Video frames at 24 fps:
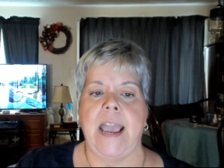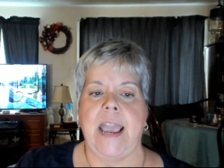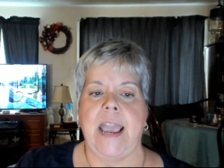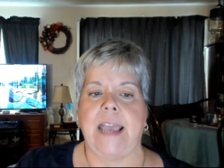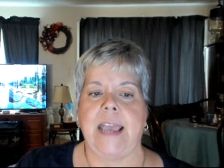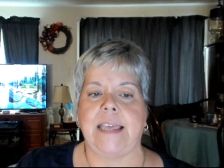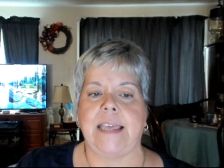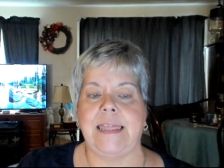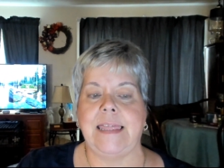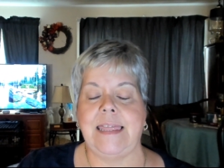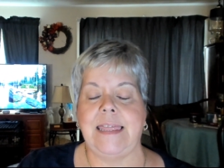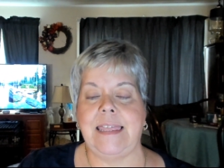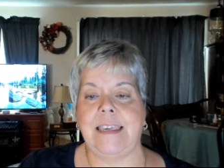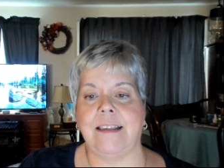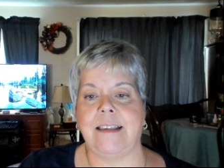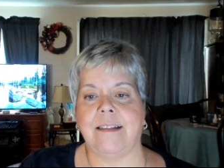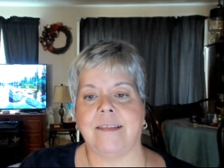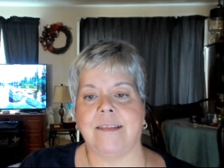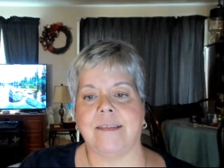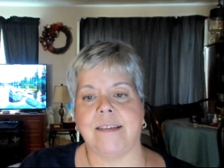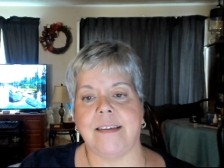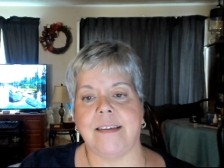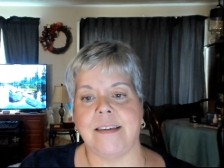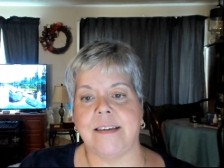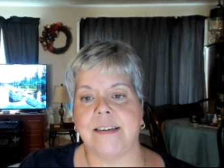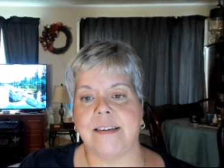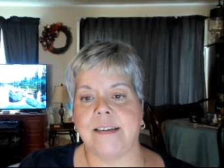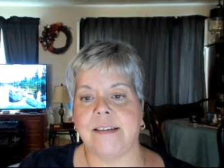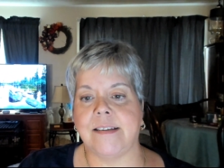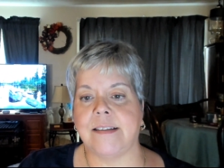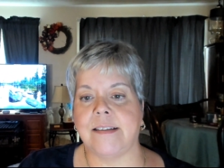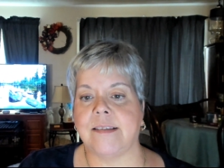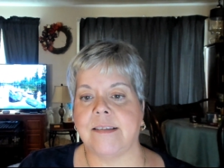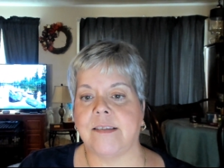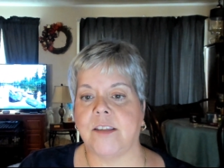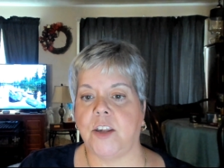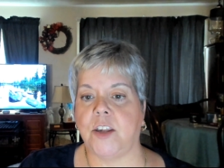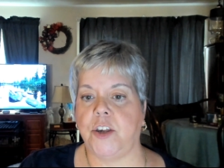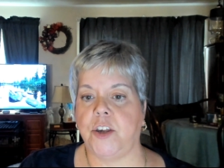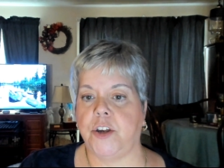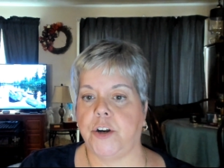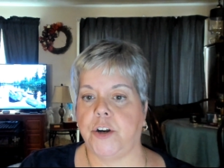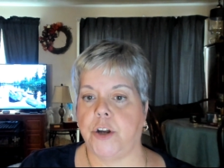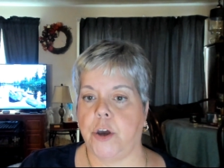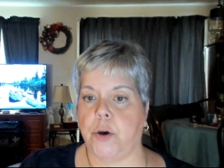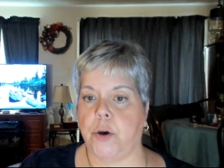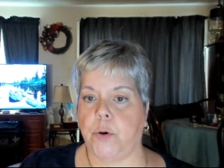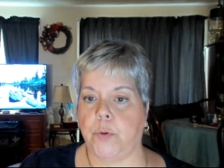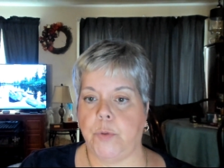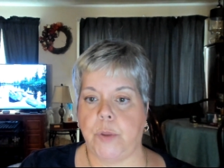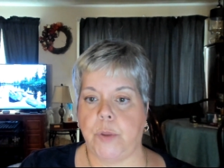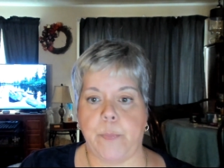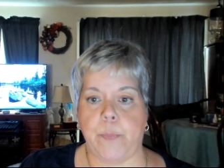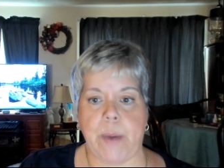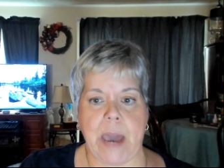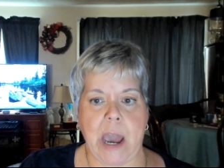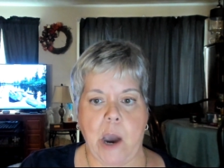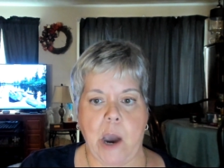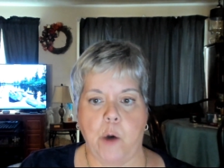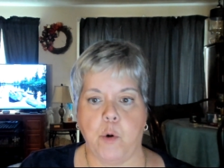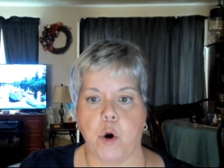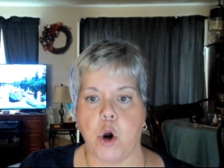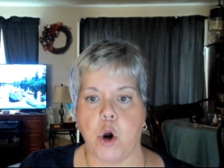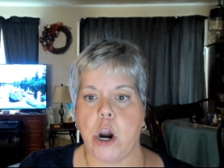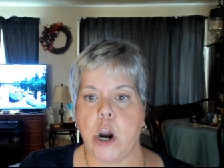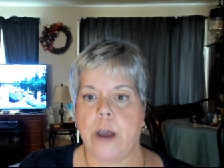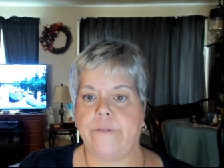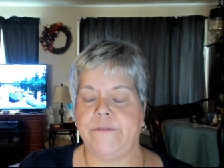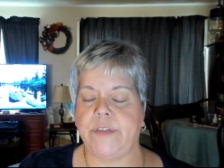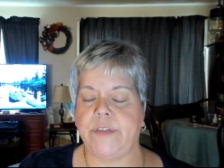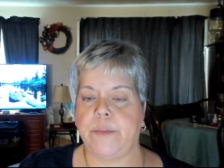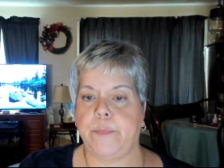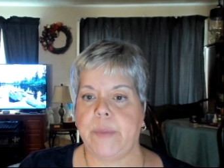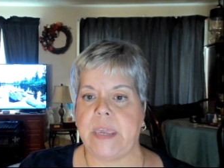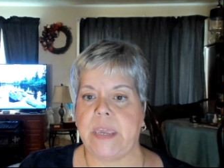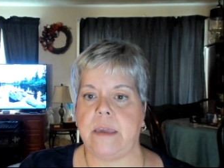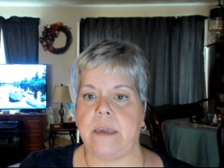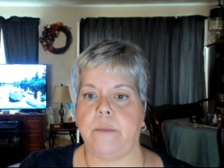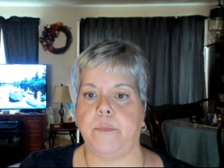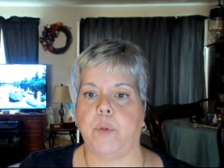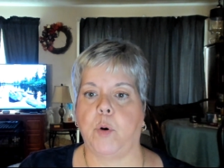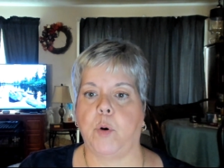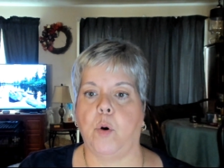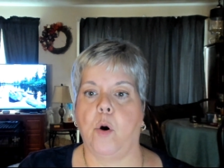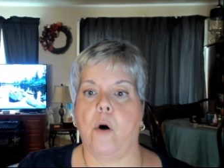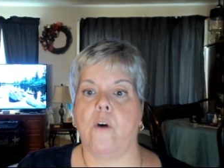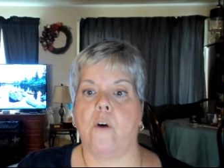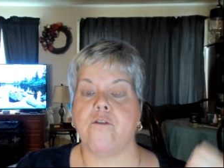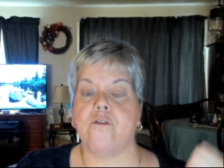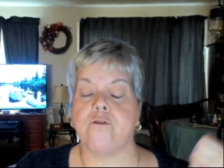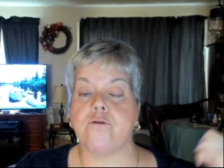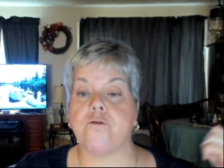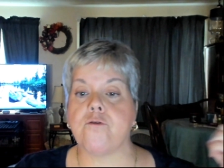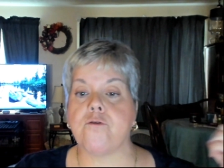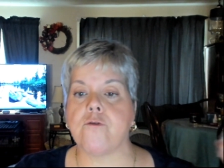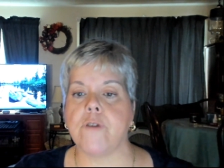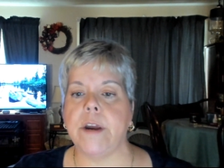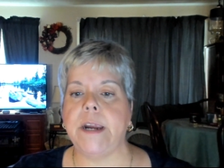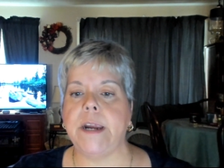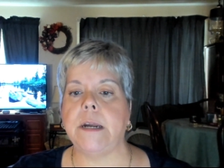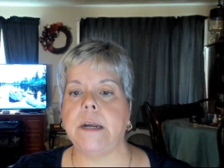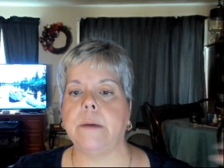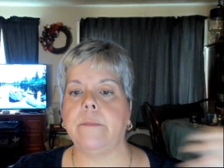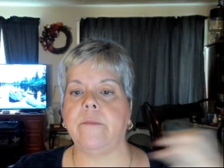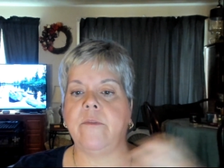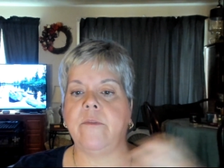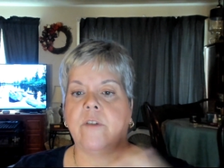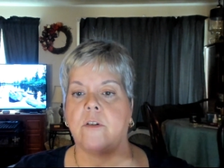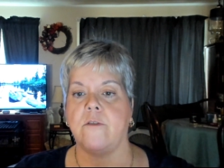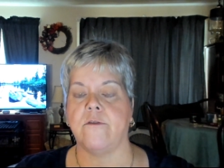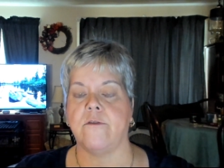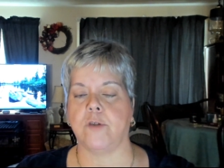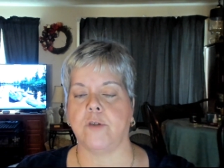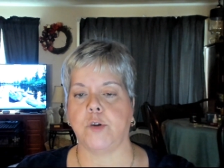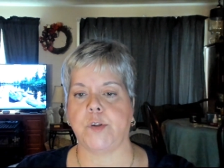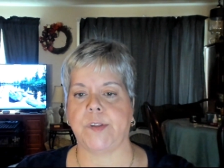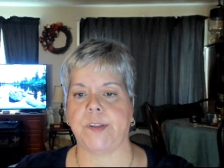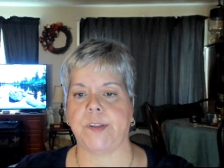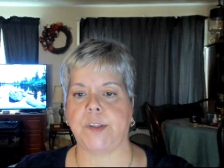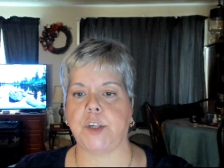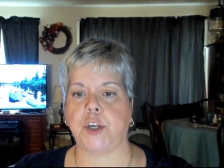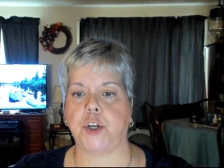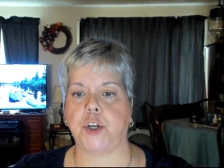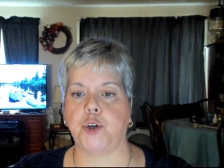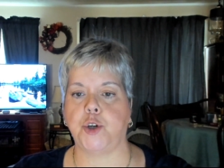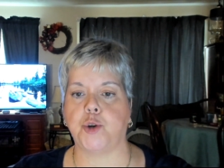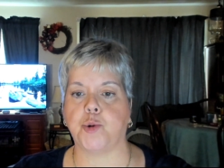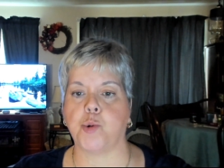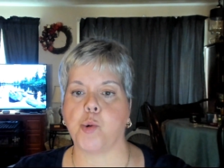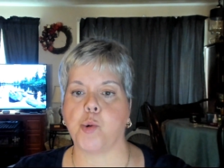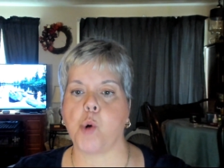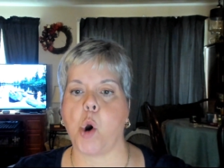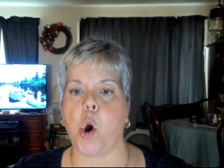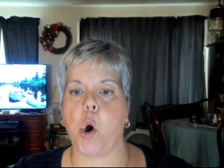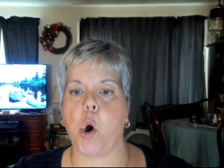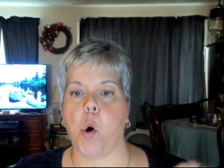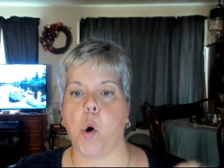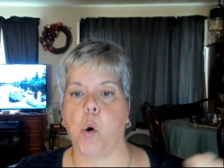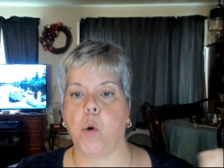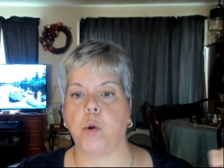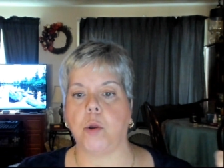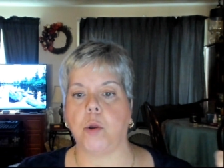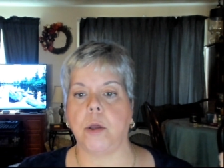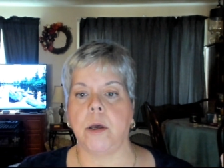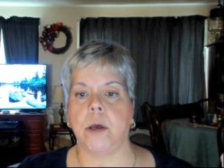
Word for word: And this is, you know, the power of the people freedom versus control,